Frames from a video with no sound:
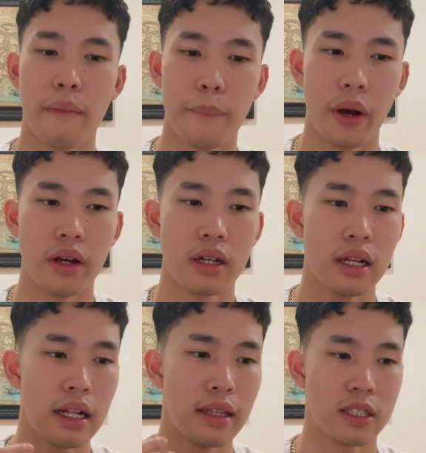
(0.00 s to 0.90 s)
But
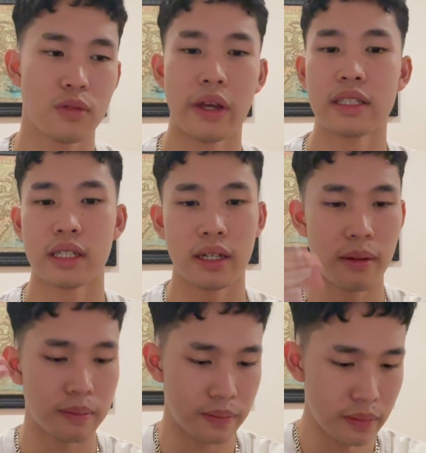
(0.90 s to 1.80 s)
let's face
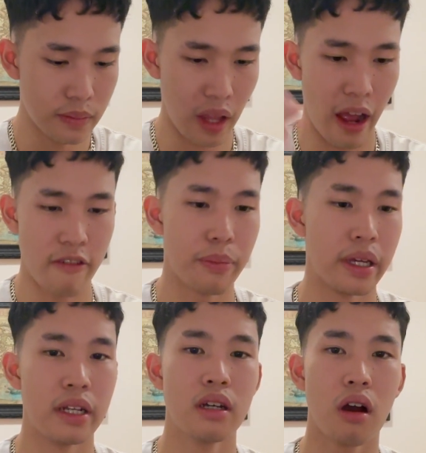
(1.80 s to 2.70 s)
it, I've
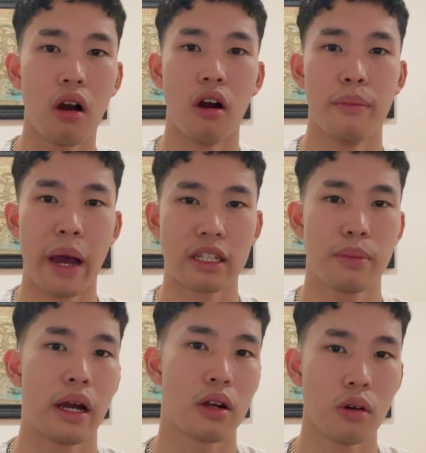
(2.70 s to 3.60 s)
been on
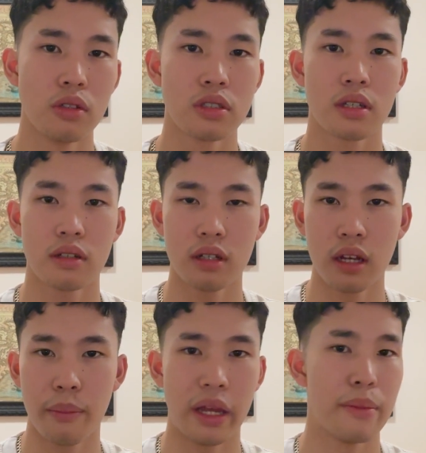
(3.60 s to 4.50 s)
back-to-back calls
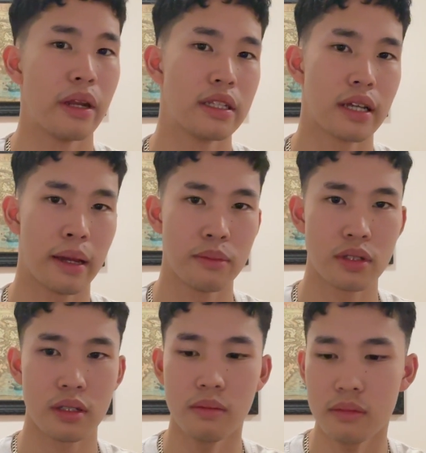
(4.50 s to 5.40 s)
many
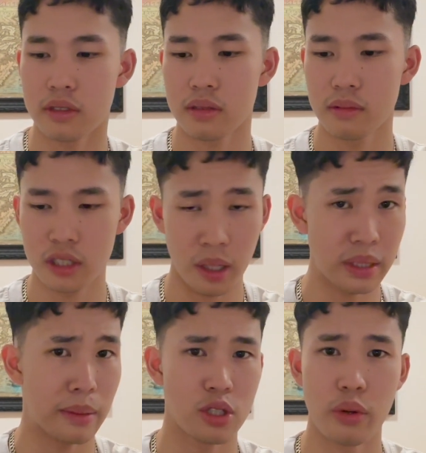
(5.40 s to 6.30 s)
times,
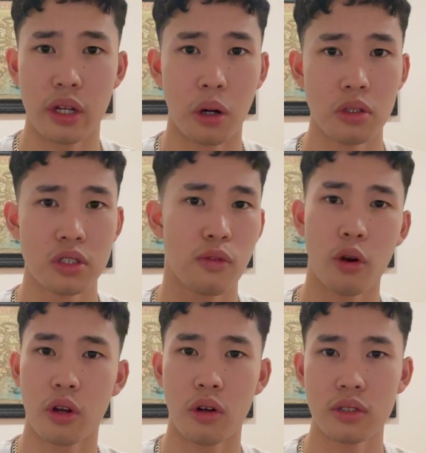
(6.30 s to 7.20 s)
sometimes 3 calls, 4
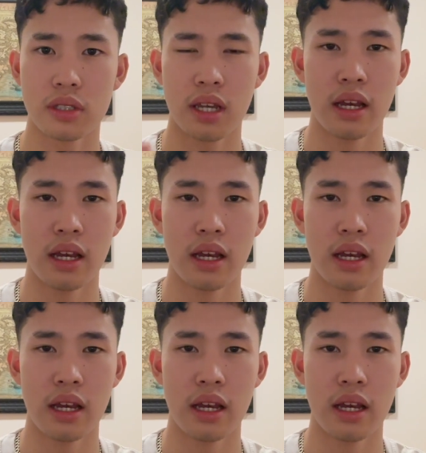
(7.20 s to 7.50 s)
calls.